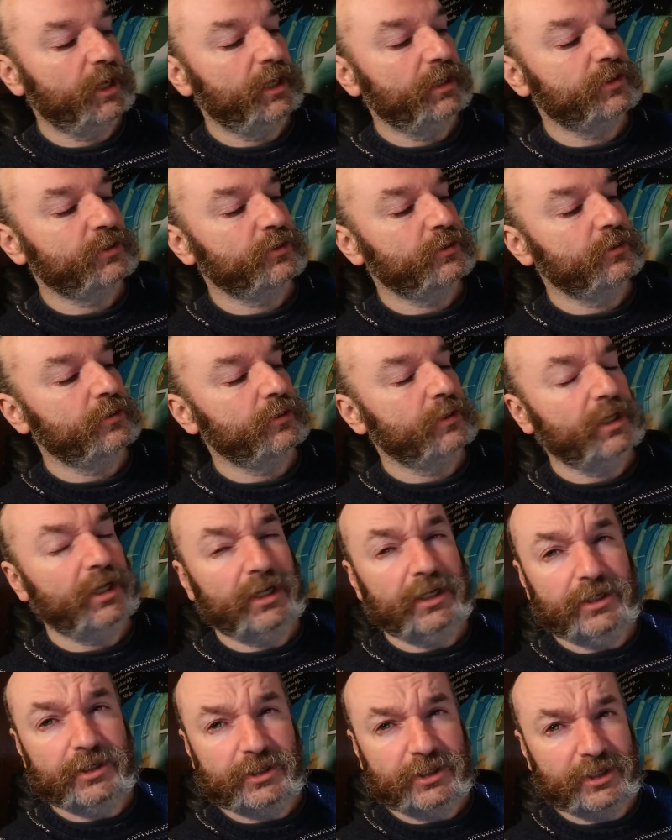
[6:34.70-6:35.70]
head, got
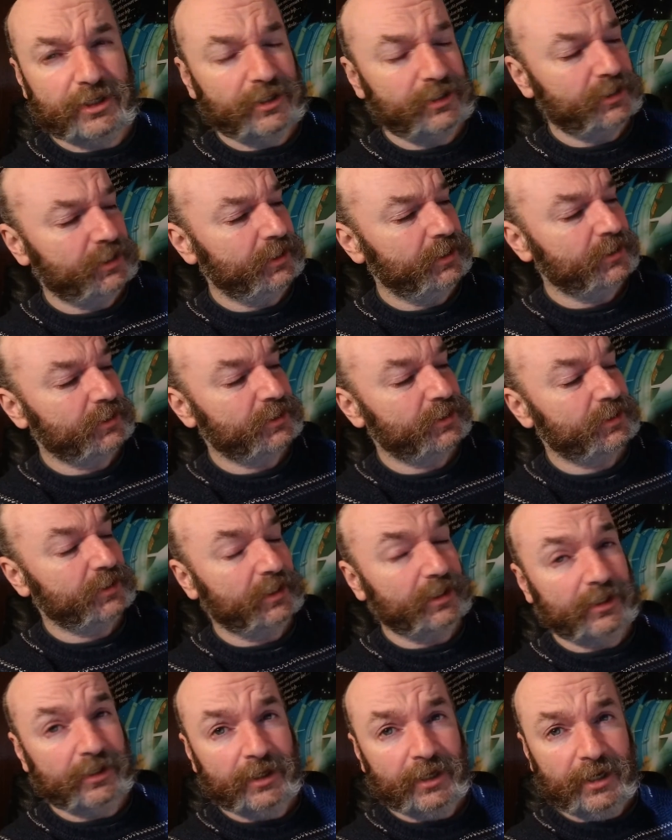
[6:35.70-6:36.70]
a size
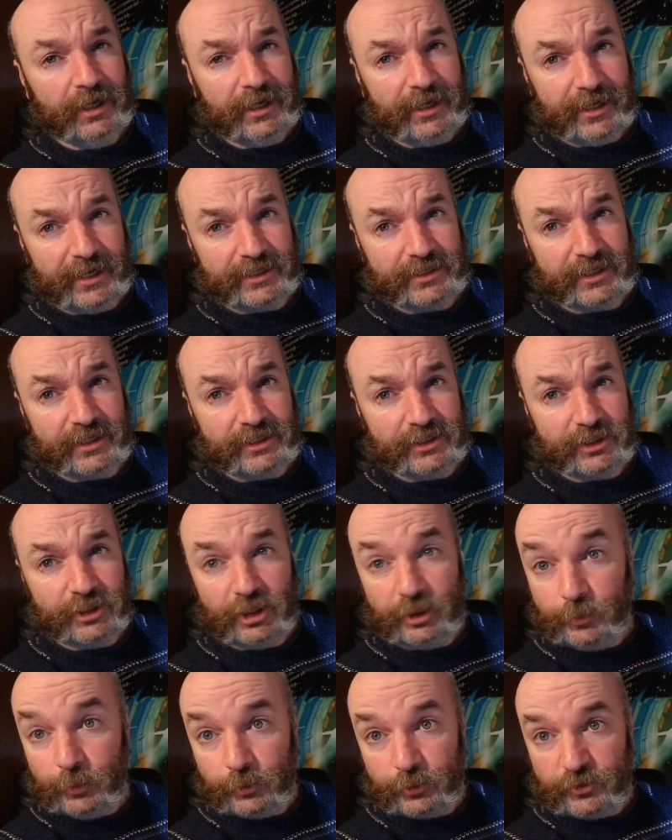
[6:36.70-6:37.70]
Class A
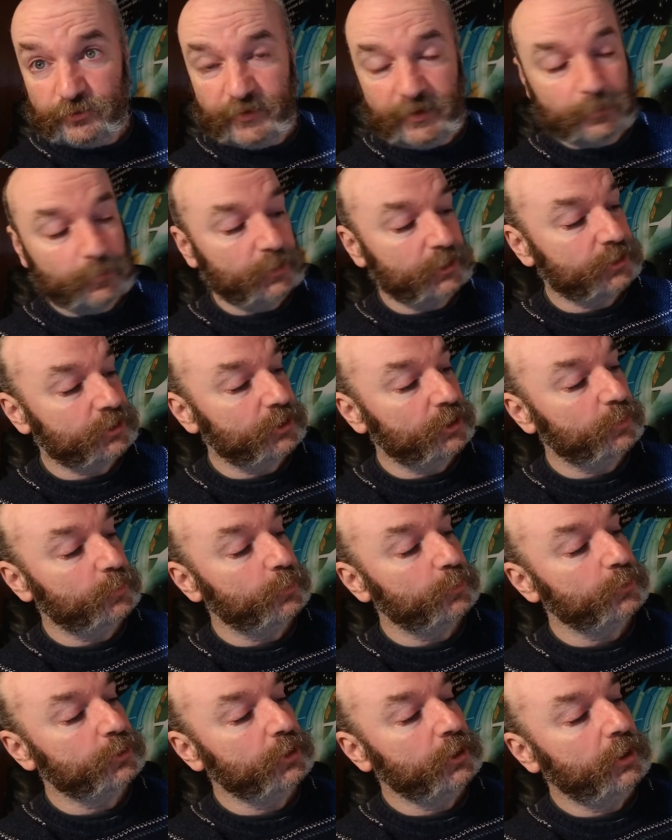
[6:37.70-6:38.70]
starport, which is a very big
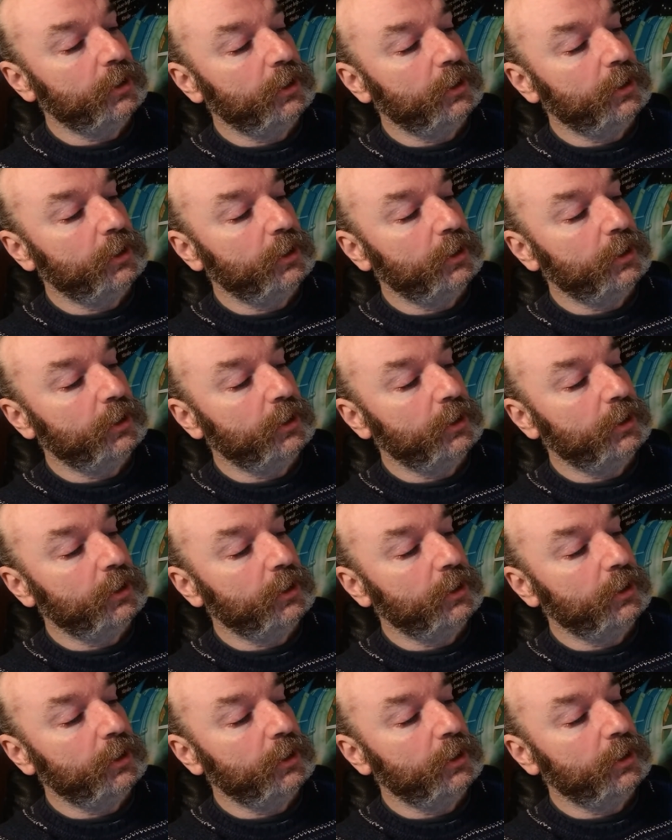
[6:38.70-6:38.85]
starport.